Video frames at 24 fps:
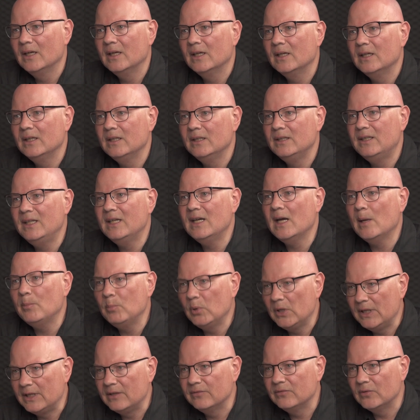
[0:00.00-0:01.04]

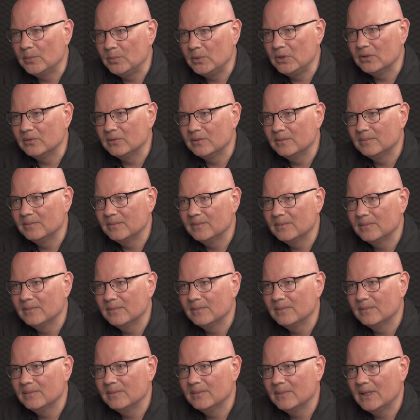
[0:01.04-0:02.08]
decoupling from you.
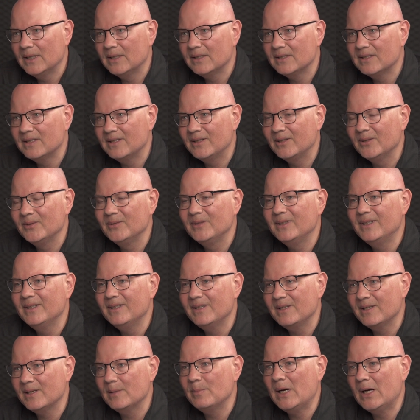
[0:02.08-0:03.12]
Mm-hmm. So this
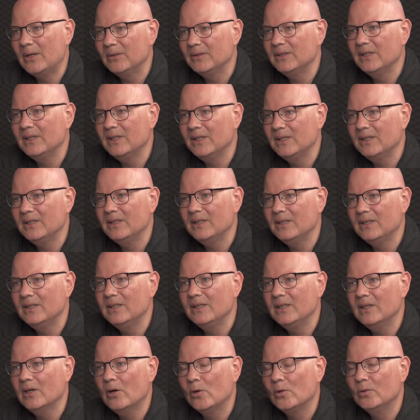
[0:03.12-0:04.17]
is about
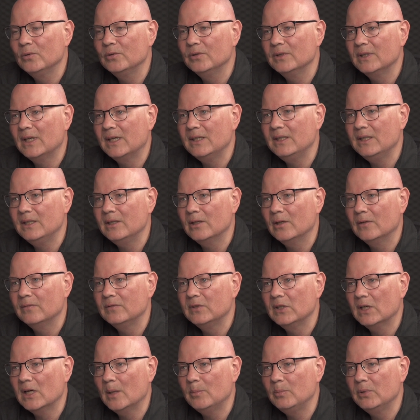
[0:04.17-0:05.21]
the whole idea of
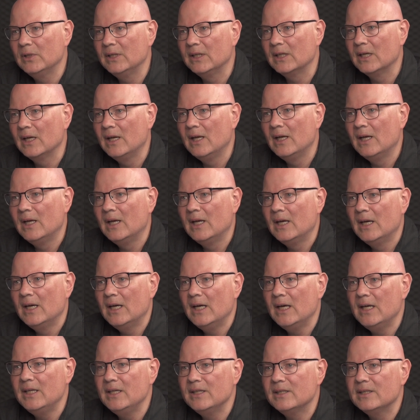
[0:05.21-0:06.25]
decoupling.
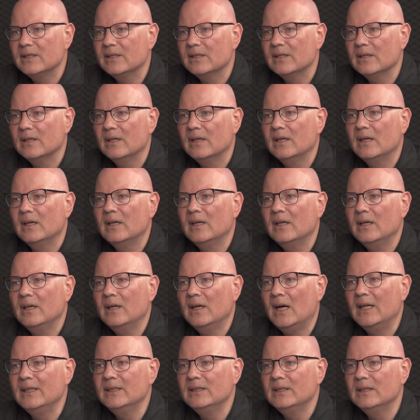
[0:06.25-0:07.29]
It is...
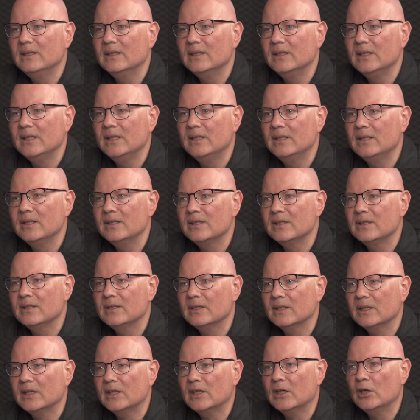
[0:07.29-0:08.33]
it
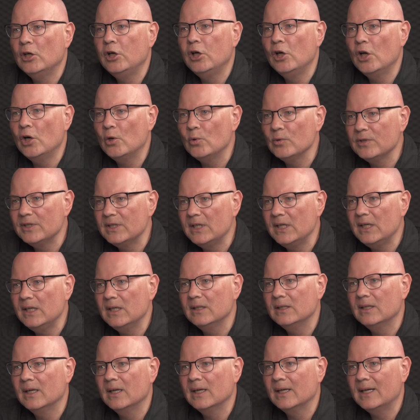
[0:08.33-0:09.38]
is closing
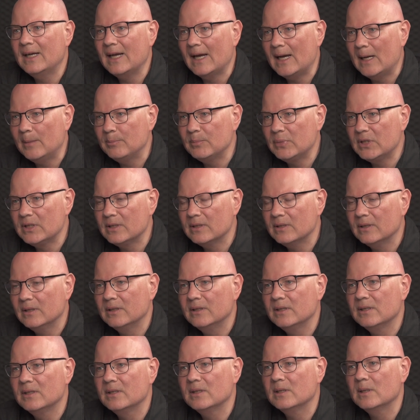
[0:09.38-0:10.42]
the gaps.
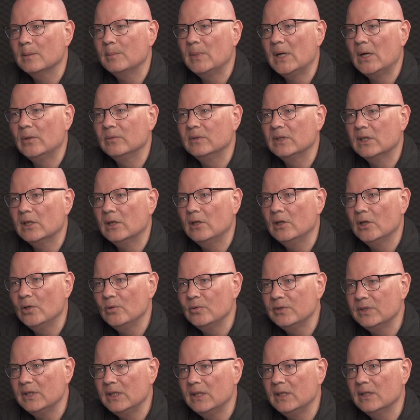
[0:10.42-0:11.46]
This is about the
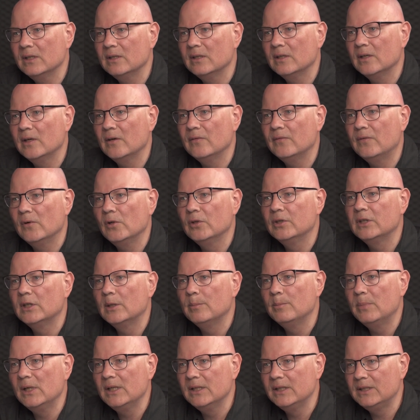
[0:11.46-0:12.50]
closing the
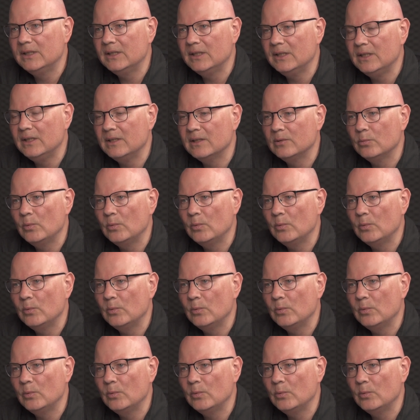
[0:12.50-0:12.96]
vulnerabilities